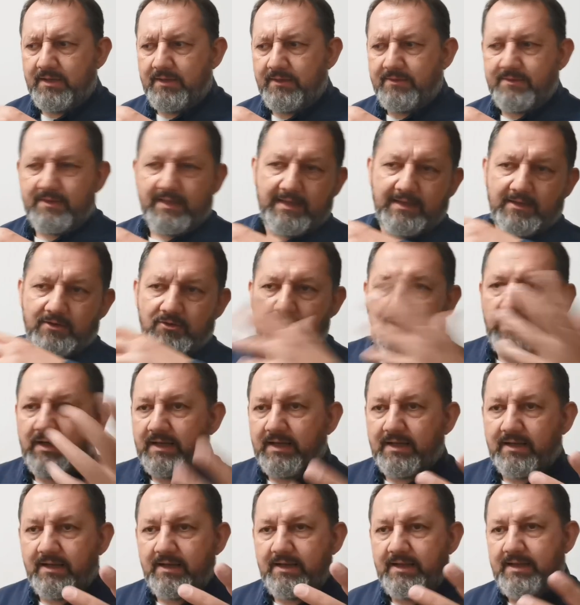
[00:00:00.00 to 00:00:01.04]
think
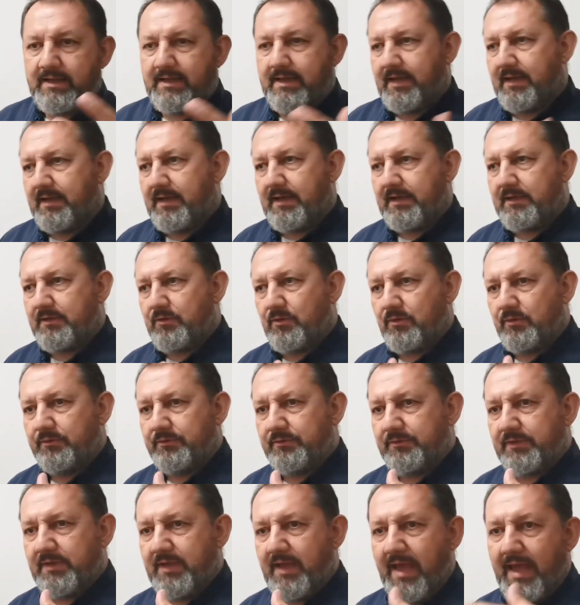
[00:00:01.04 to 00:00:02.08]
critically and I
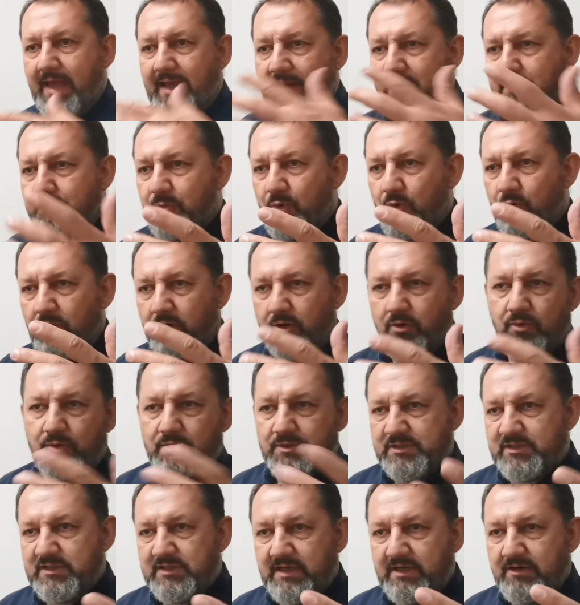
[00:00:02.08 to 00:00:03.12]
don't anymore
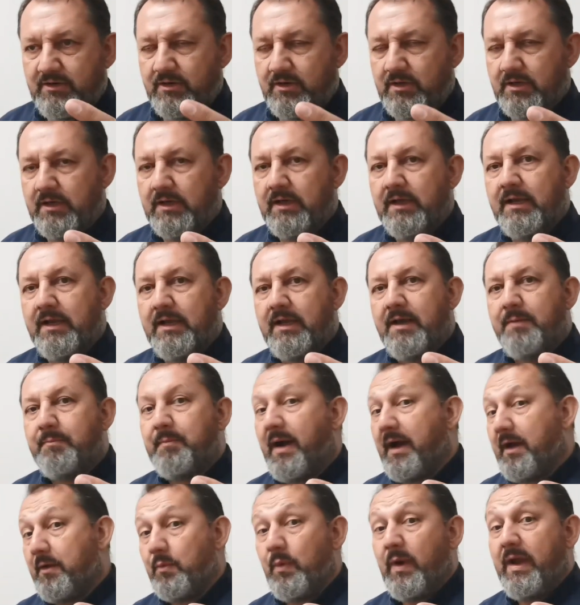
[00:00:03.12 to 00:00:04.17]
consider
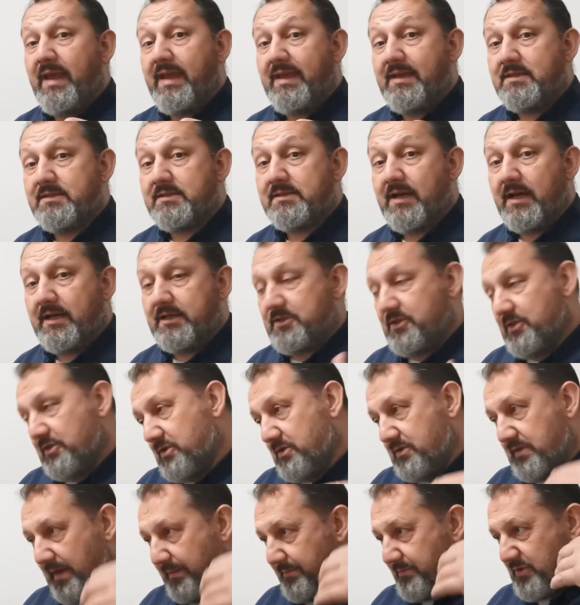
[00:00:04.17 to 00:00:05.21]
my ways, I'm
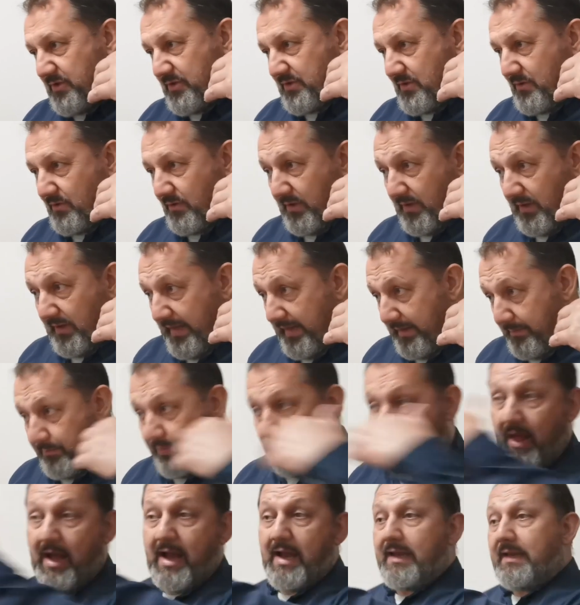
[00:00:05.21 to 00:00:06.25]
just gonna like
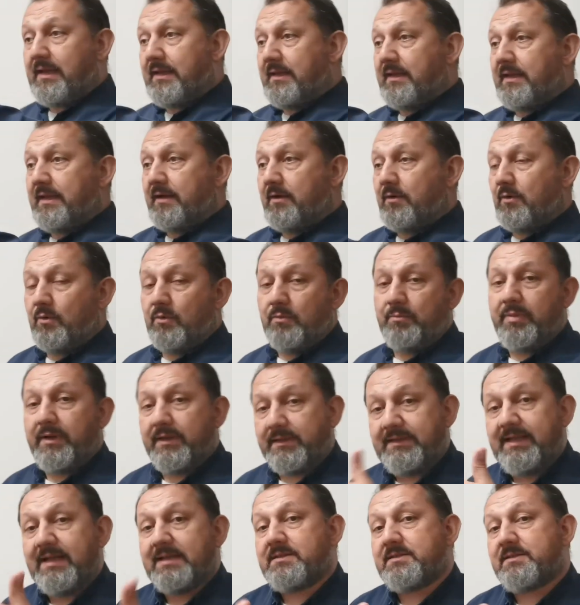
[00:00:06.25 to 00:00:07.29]
blindly go?
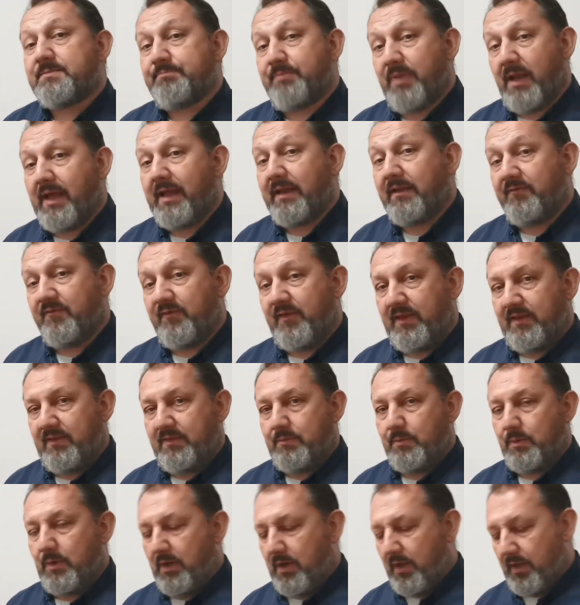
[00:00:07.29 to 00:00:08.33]
But that's blind
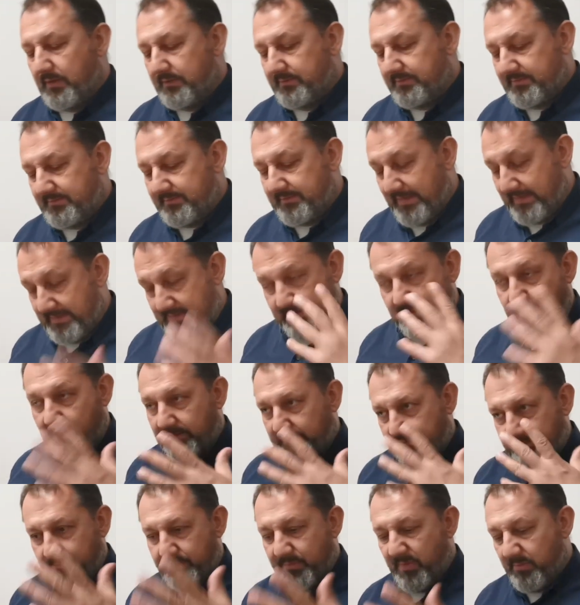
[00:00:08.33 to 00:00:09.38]
faith. That's
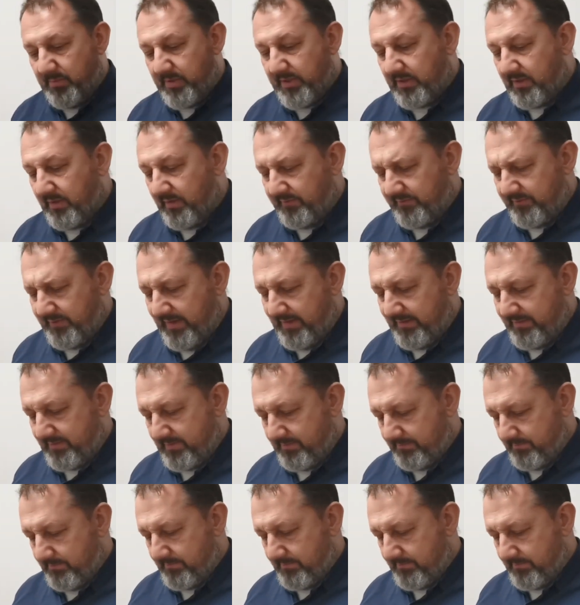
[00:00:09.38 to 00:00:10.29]
not biblical faith.